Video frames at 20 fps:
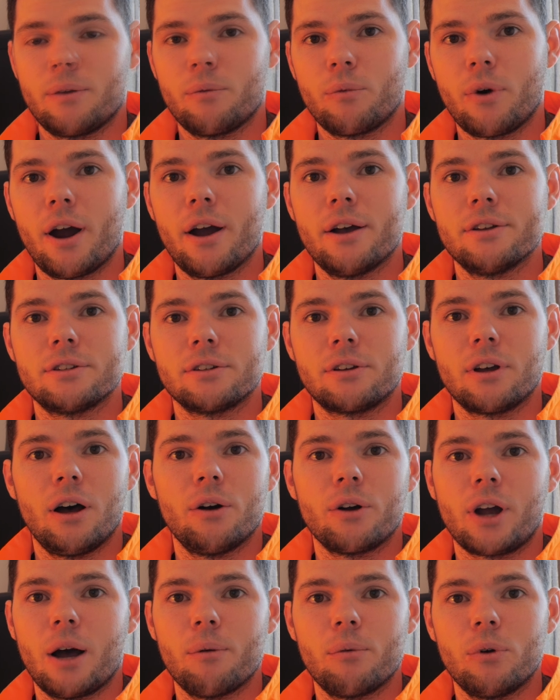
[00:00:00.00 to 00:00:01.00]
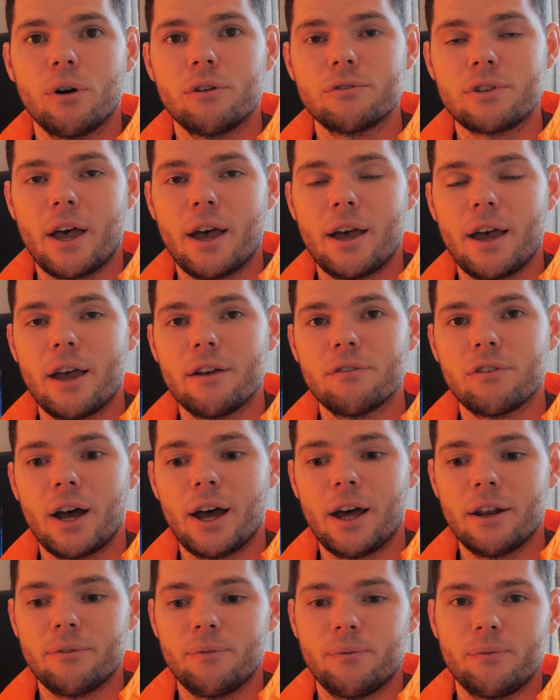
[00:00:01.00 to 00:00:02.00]
Whereas the guy will come along with AA
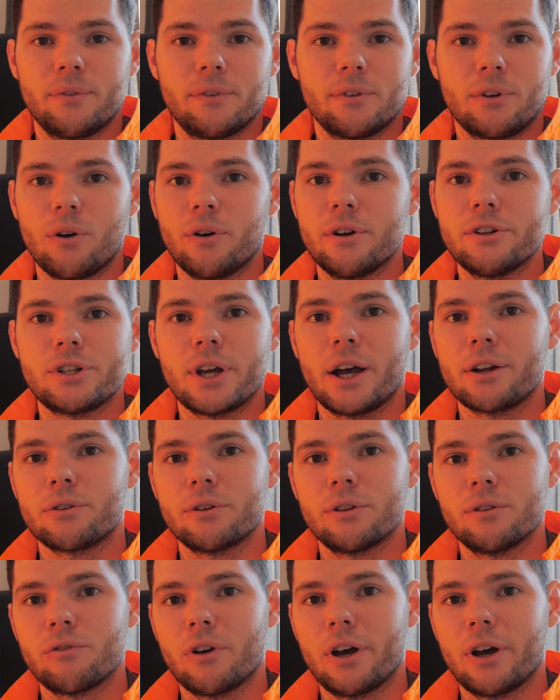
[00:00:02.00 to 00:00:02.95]
van, got an injector in the